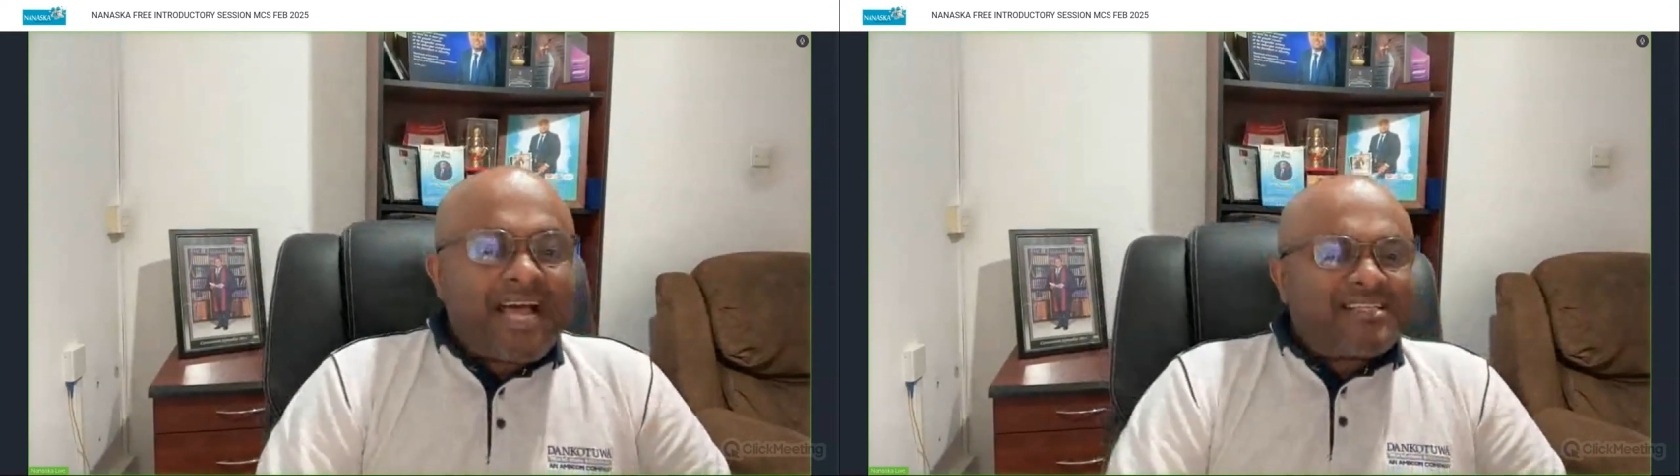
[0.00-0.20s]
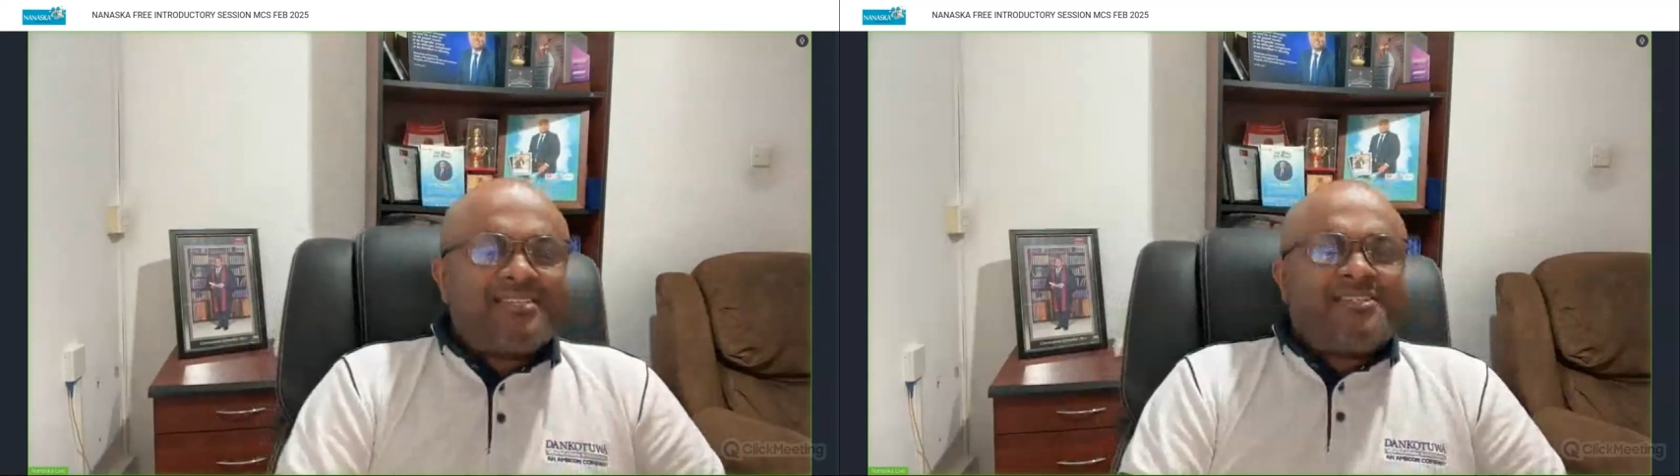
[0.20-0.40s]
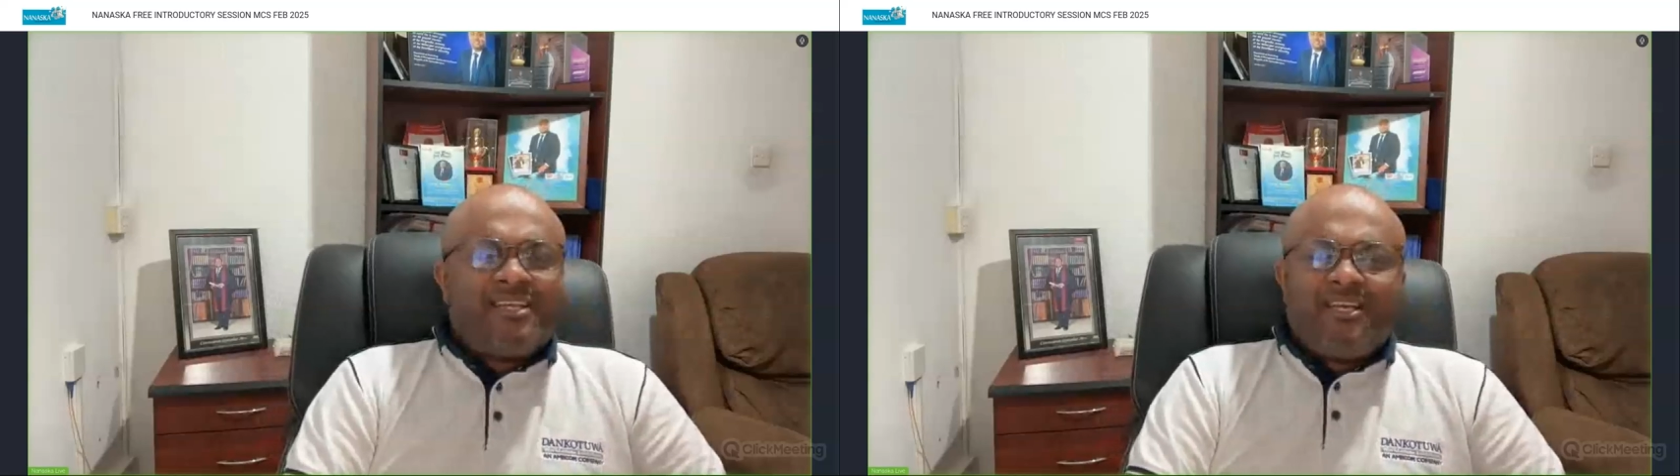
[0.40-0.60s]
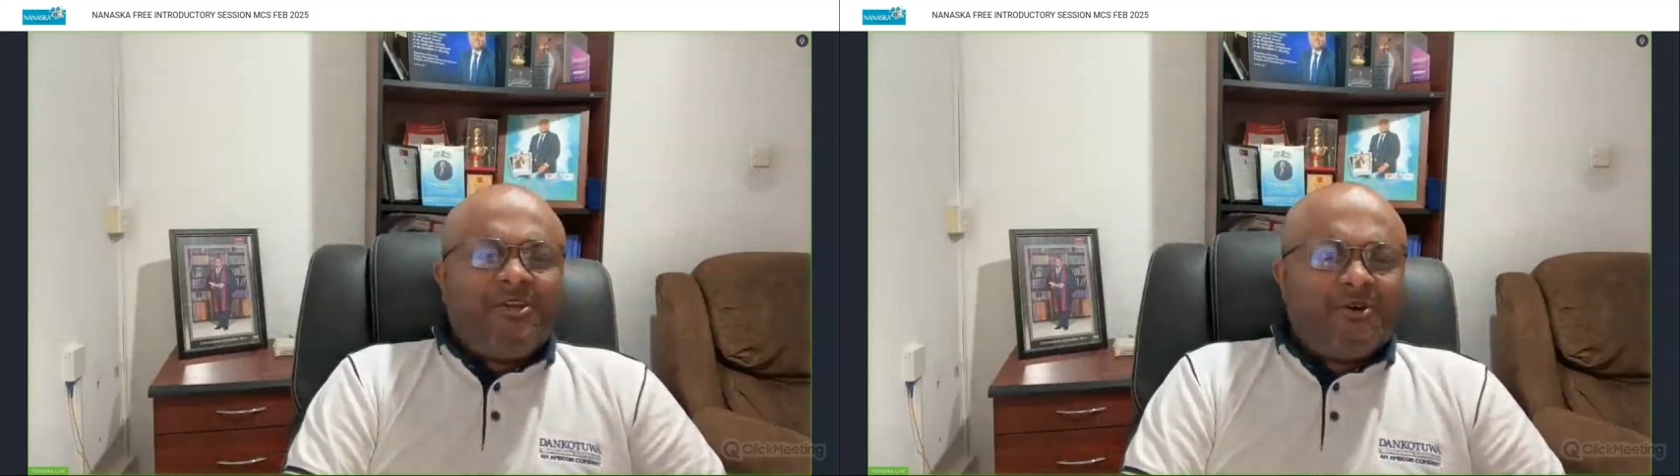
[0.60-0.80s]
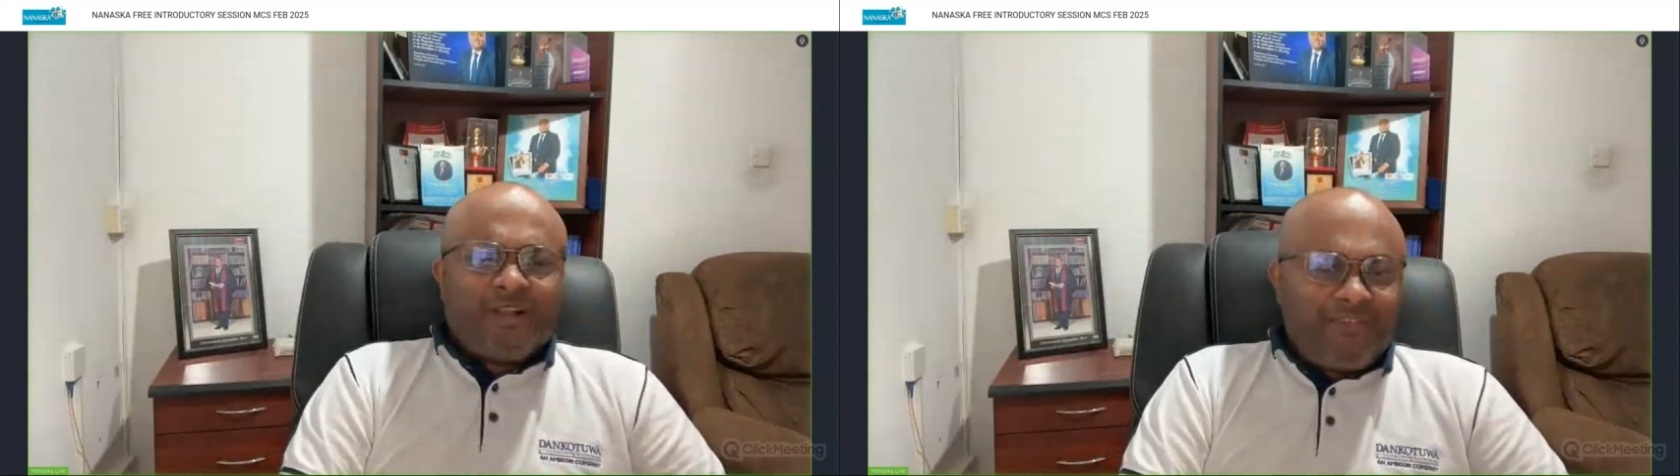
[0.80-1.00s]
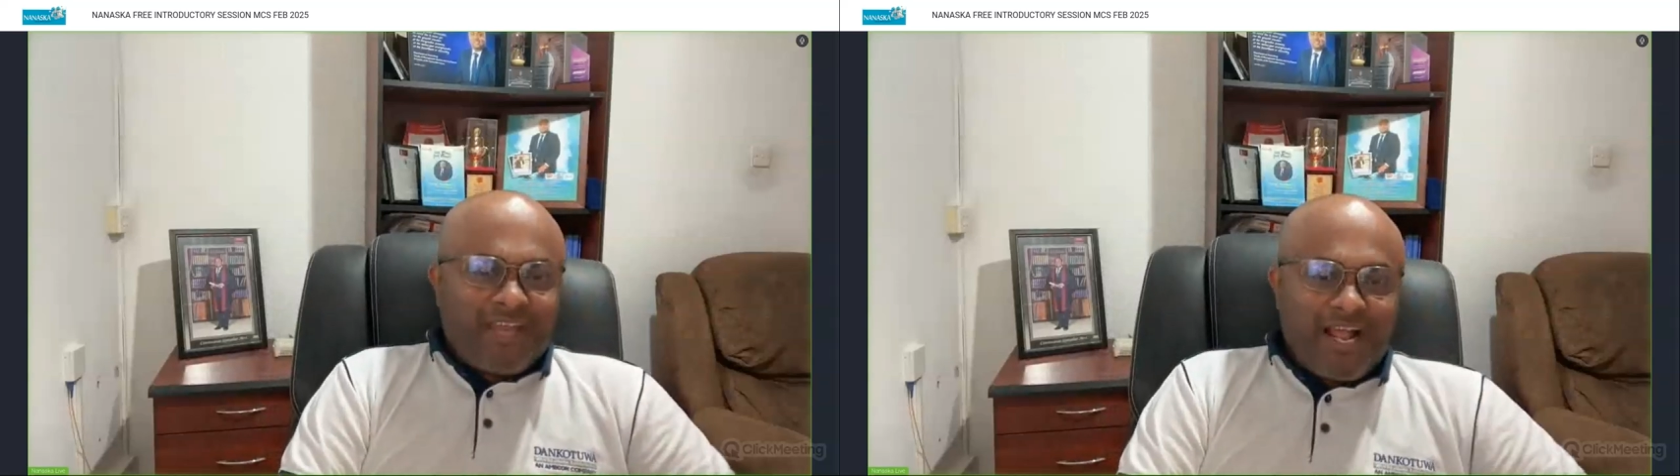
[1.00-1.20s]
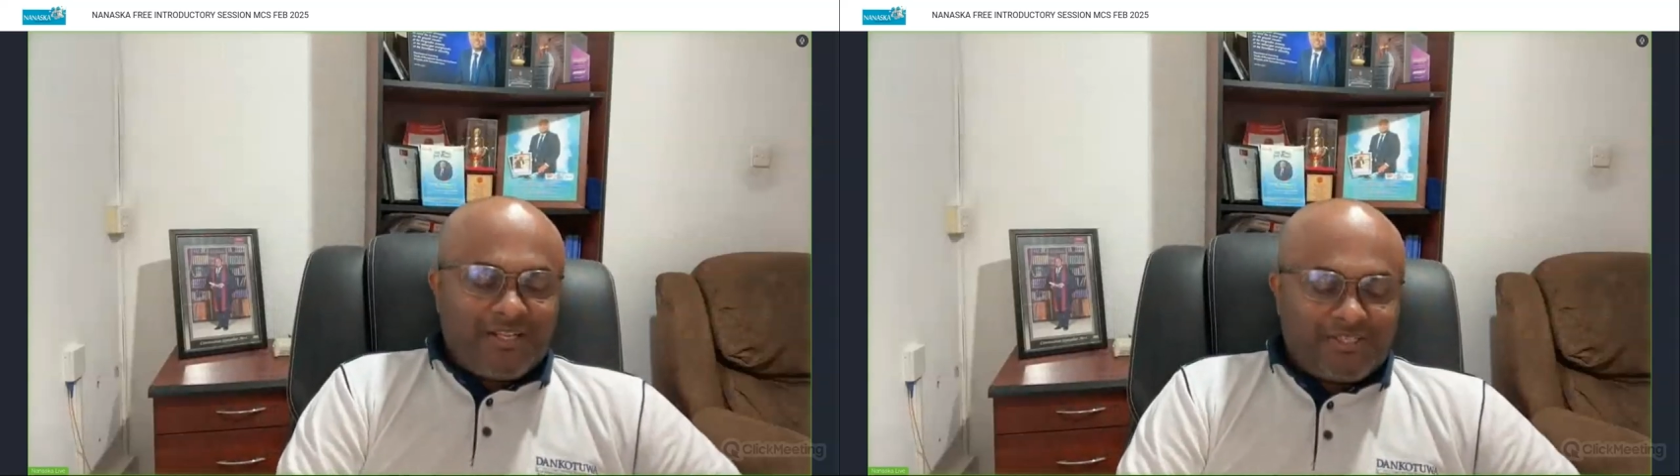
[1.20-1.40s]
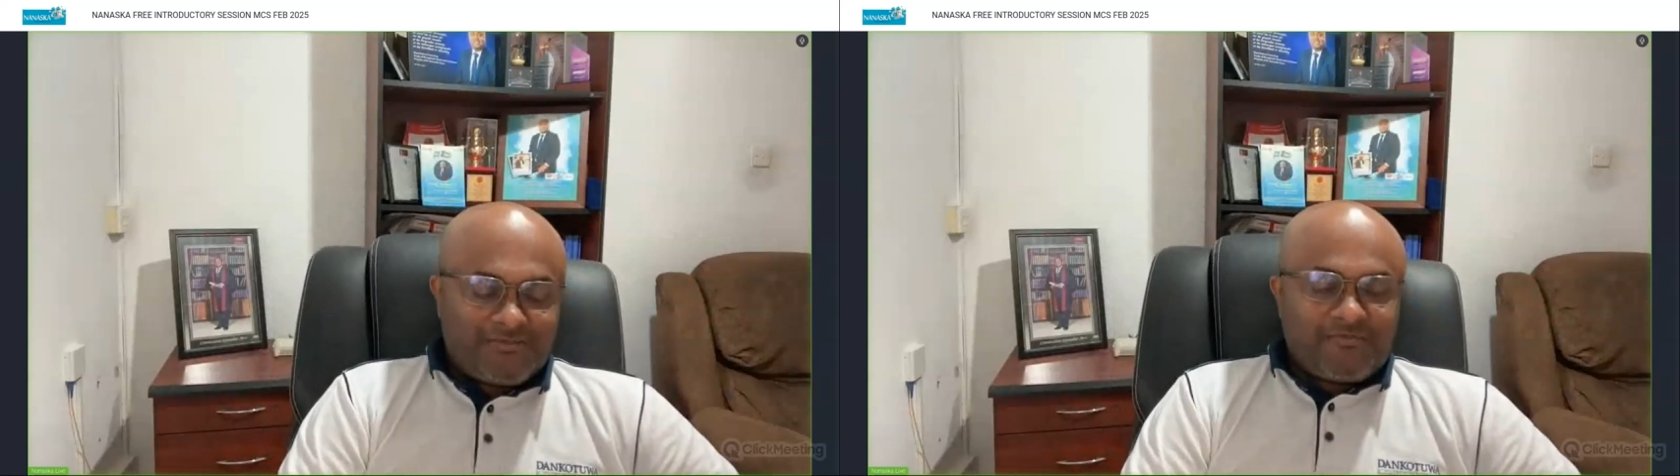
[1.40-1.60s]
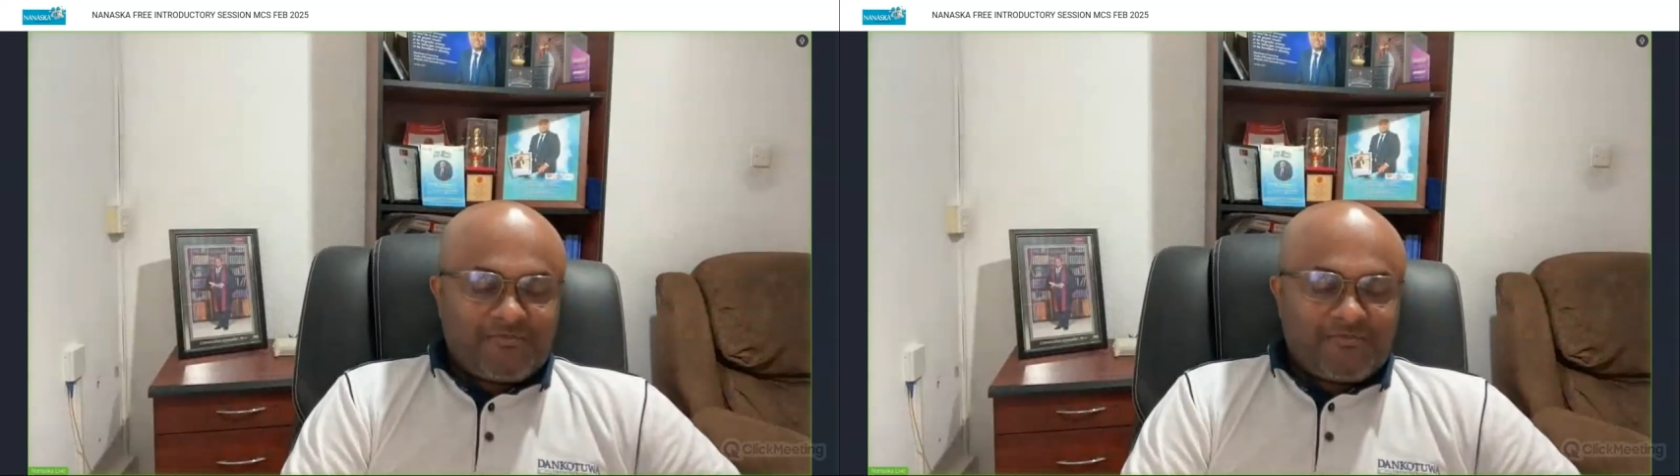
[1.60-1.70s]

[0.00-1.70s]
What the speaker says: as a CEO, nothing else.